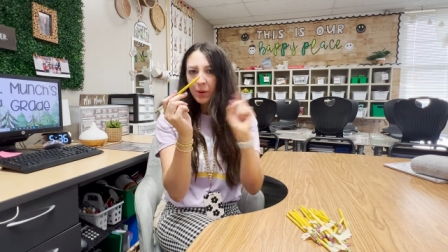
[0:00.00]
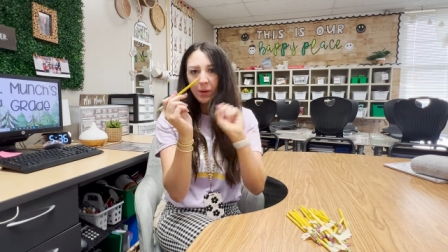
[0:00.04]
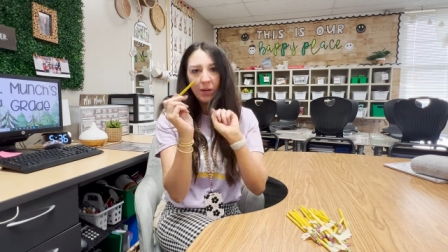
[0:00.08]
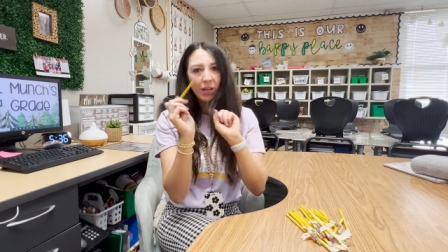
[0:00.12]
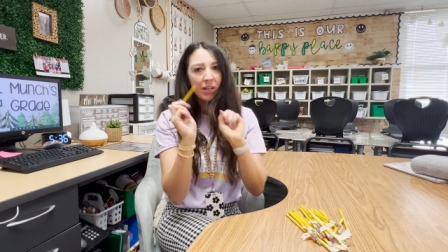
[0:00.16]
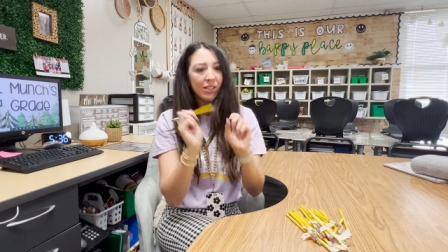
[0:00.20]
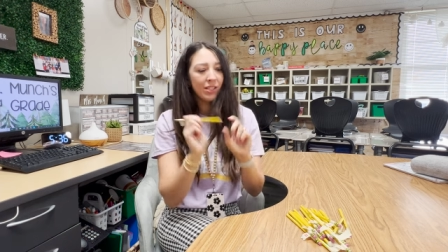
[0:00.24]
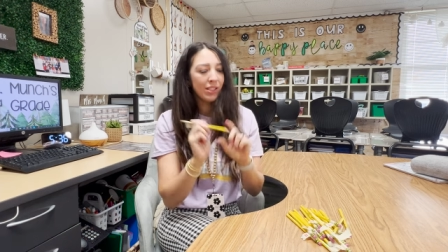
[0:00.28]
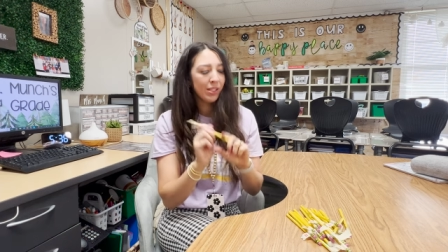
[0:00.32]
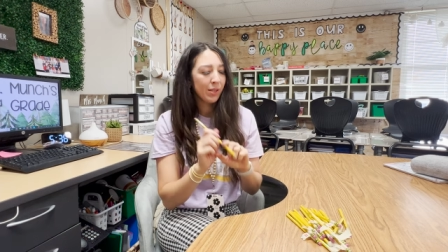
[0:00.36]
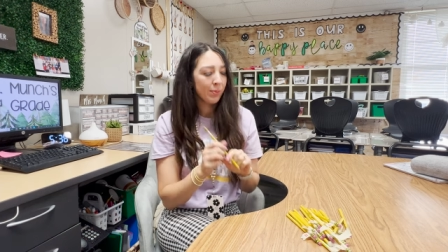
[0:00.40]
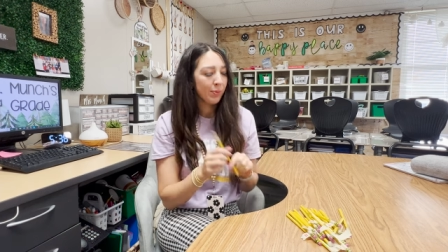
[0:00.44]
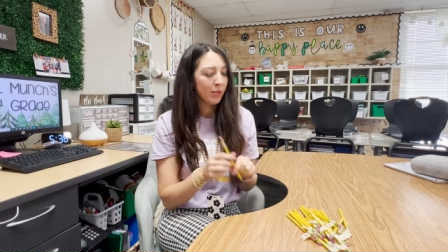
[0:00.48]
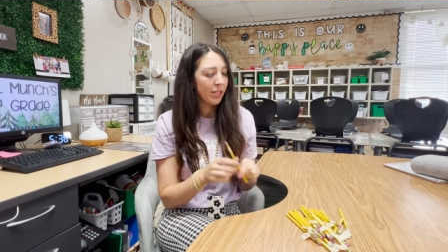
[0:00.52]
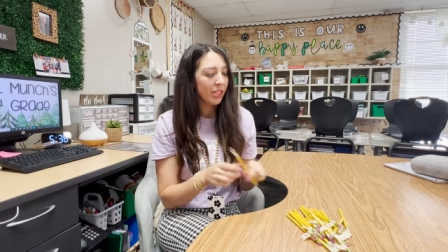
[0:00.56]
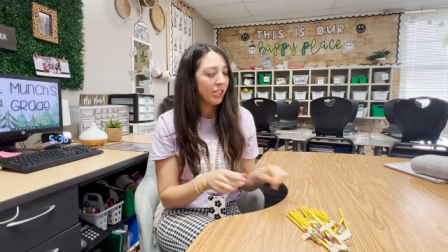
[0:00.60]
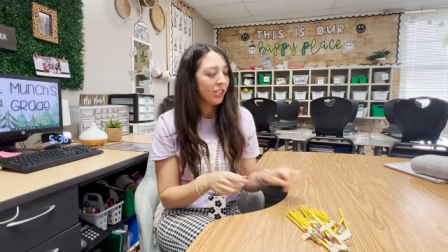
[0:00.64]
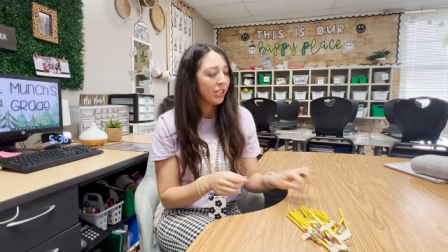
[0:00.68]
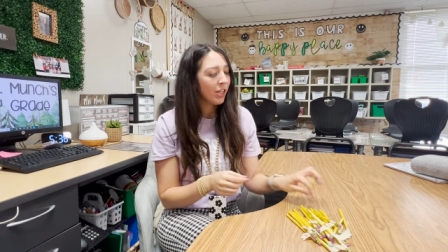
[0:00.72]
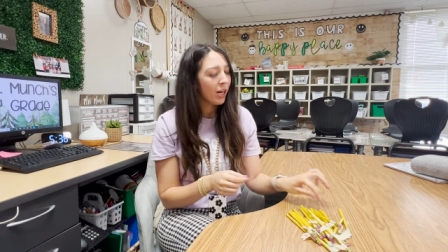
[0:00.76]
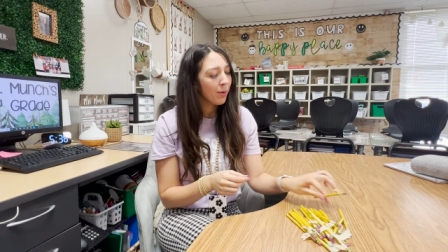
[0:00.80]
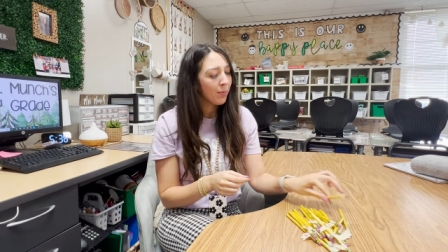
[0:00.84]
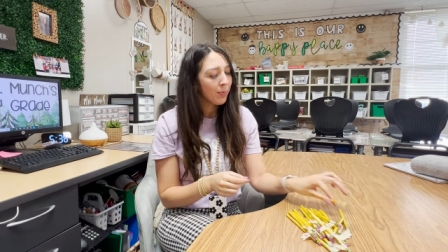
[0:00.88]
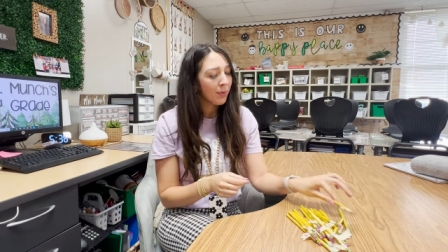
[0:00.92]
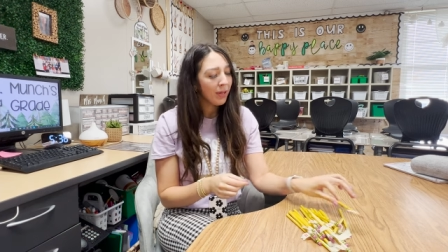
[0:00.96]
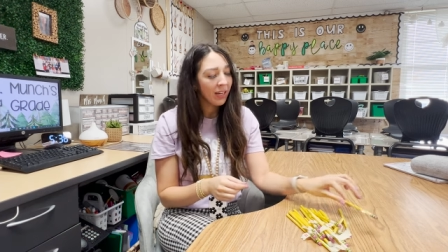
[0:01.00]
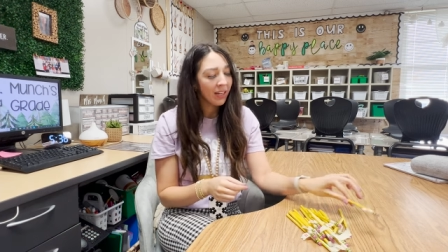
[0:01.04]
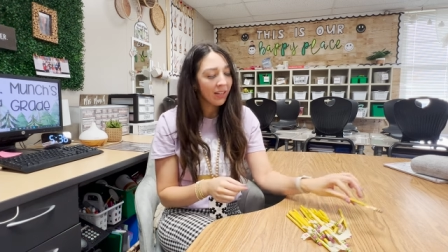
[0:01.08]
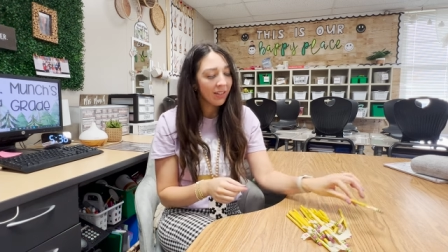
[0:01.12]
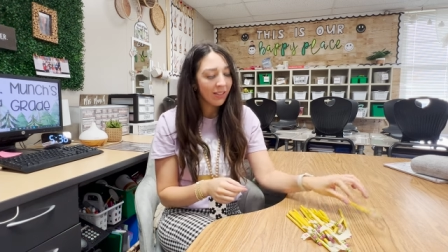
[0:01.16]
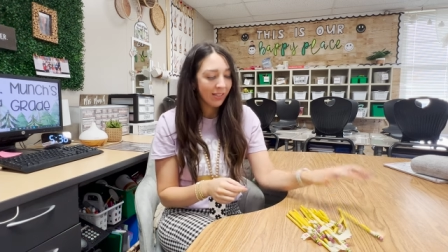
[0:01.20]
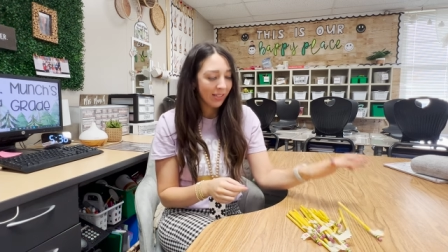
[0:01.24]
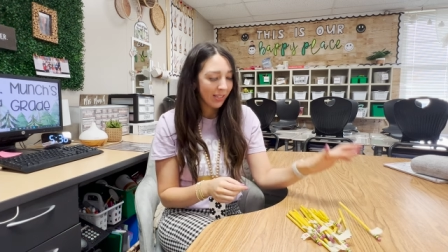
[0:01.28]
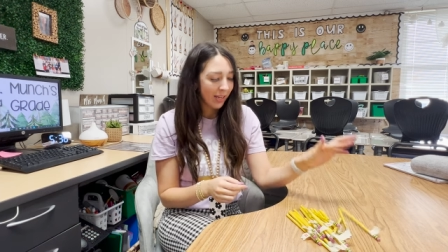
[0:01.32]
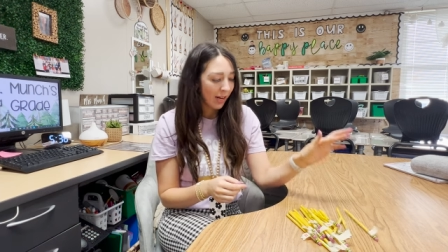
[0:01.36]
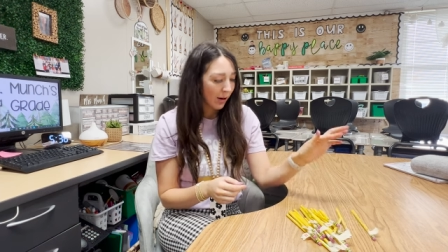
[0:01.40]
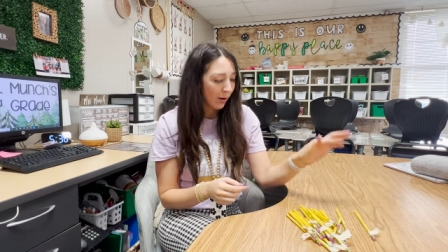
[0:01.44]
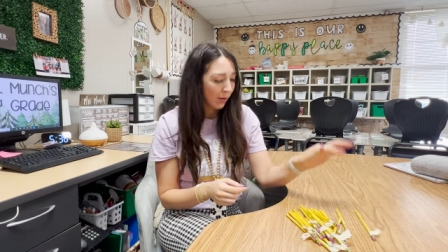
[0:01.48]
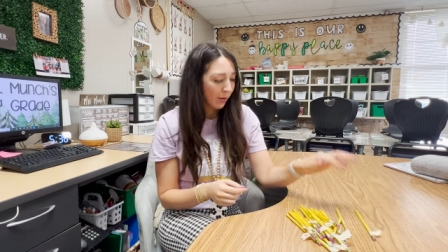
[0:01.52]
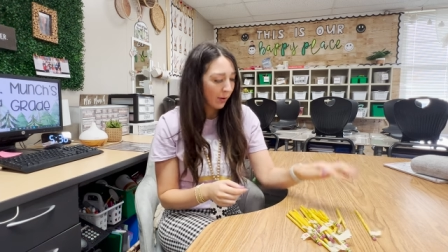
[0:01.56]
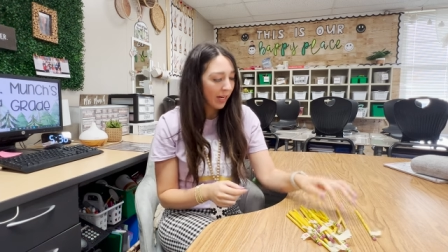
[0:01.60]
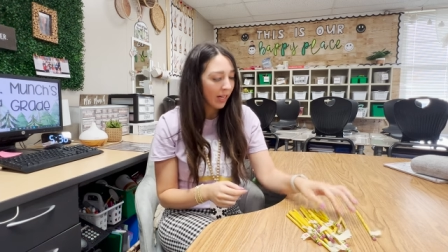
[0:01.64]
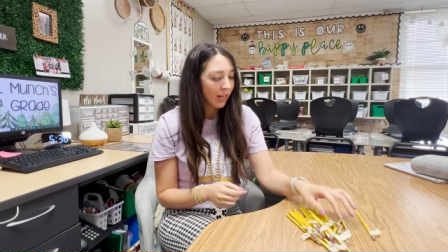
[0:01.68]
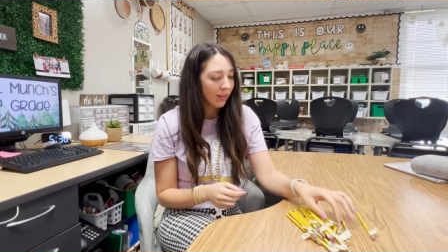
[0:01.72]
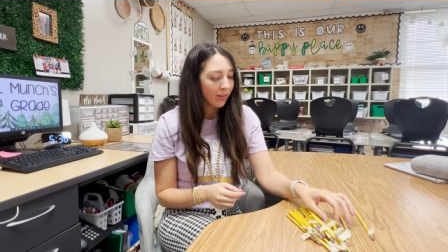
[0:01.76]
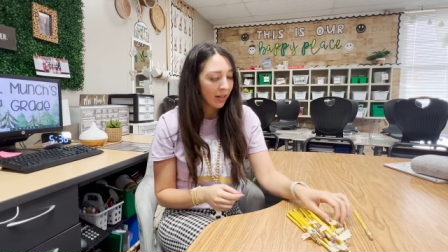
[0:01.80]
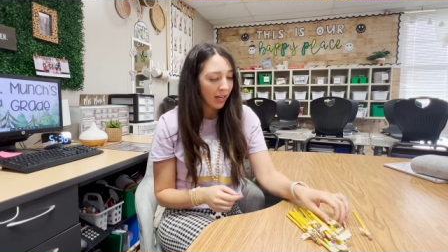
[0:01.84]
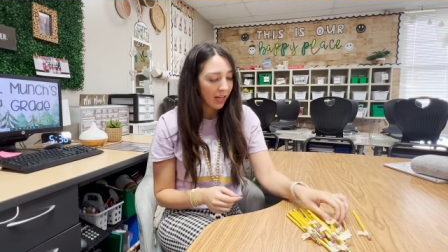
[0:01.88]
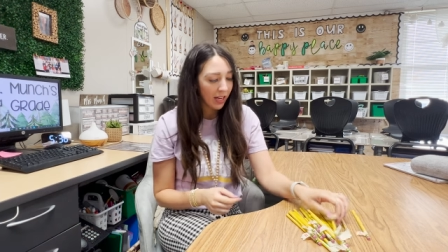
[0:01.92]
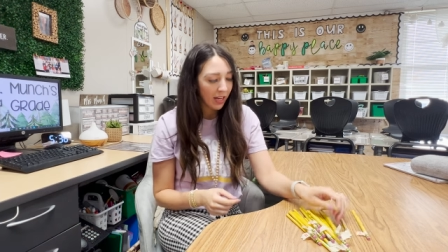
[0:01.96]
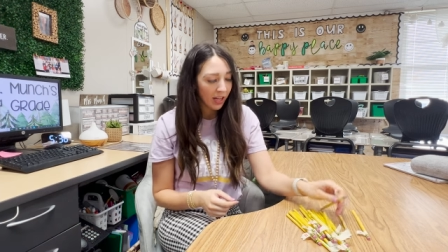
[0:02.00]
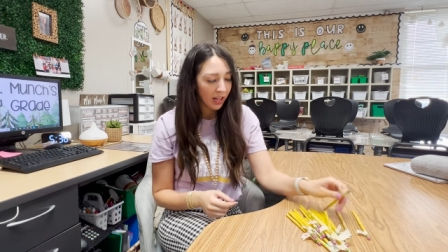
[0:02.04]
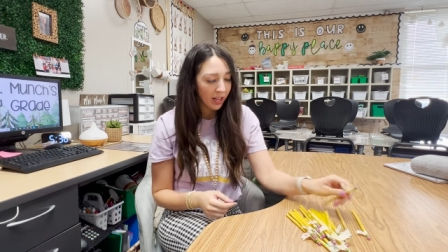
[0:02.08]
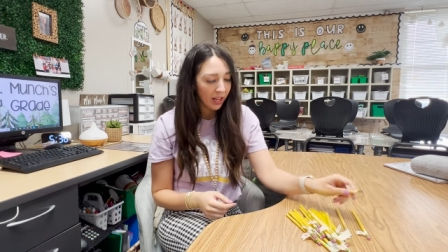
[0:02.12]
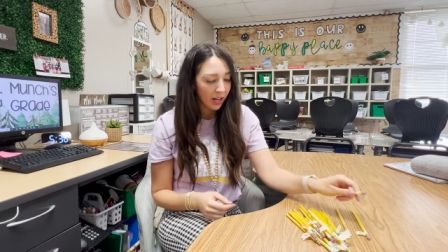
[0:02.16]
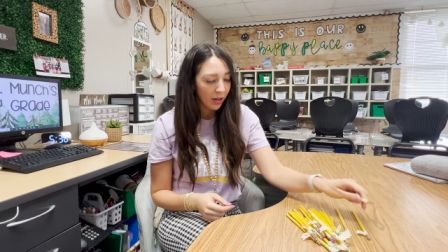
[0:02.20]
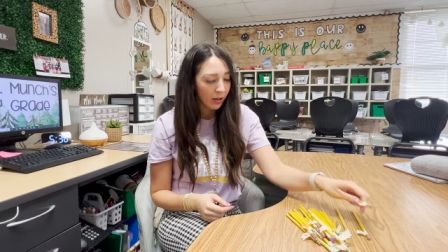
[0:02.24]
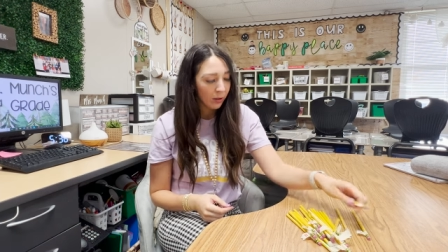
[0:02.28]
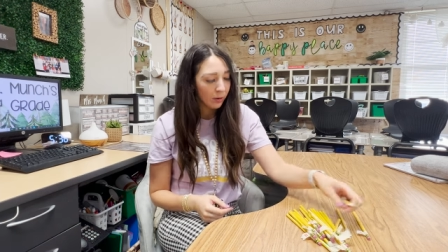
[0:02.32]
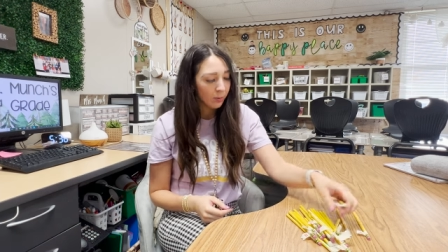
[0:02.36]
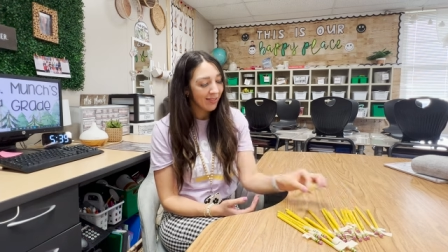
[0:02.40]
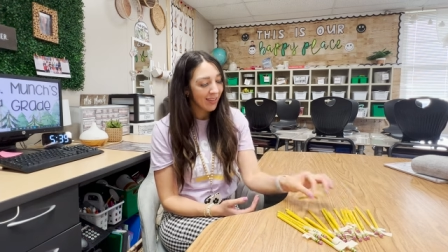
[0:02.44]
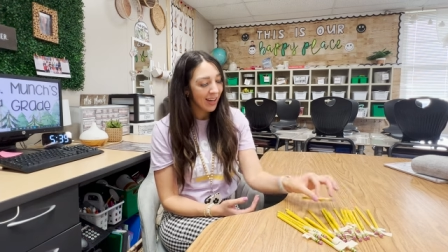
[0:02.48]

because they're pre-sharpened, so we are ready to go.